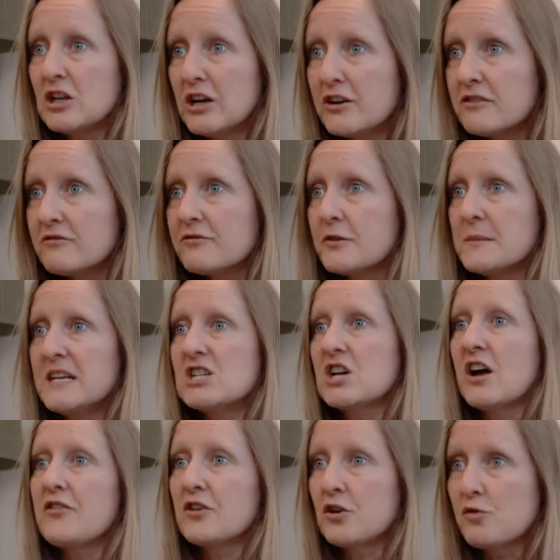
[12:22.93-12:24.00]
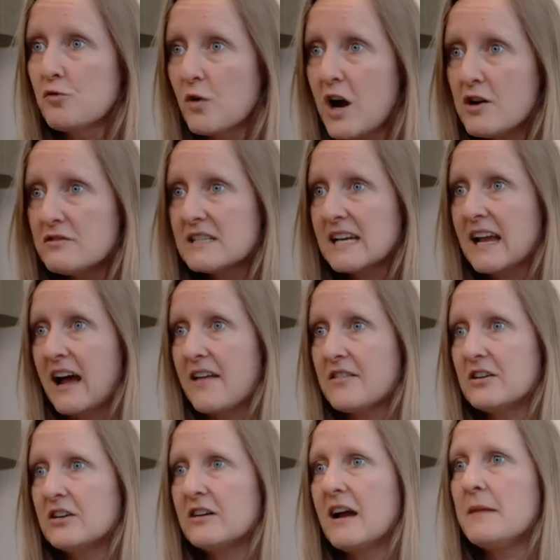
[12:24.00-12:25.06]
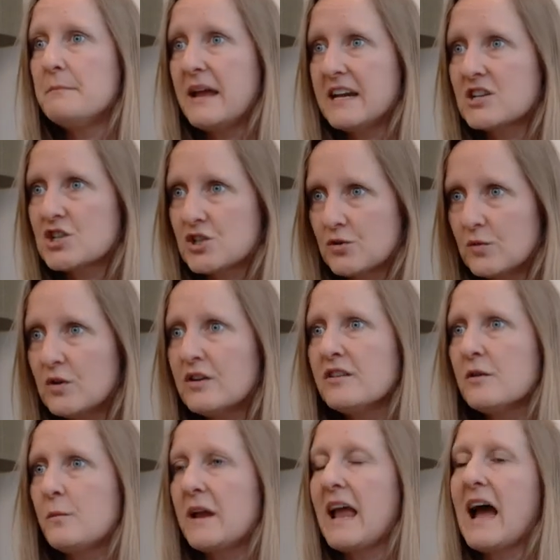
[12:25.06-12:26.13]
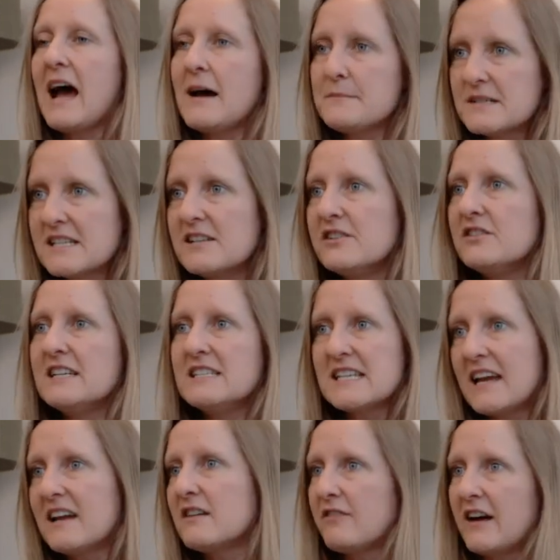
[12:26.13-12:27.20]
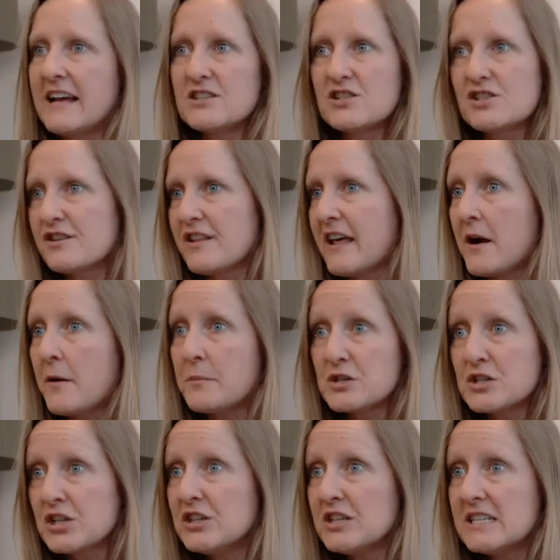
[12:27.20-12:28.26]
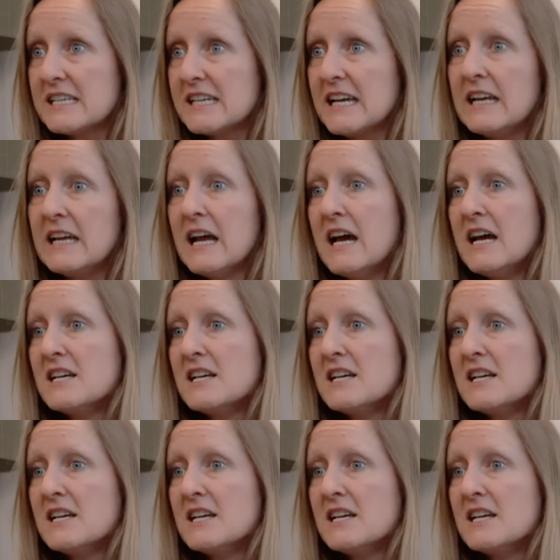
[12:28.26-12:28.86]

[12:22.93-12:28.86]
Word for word: learn from each other, grow together, and make sure that we absolutely take advantage of that opportunity.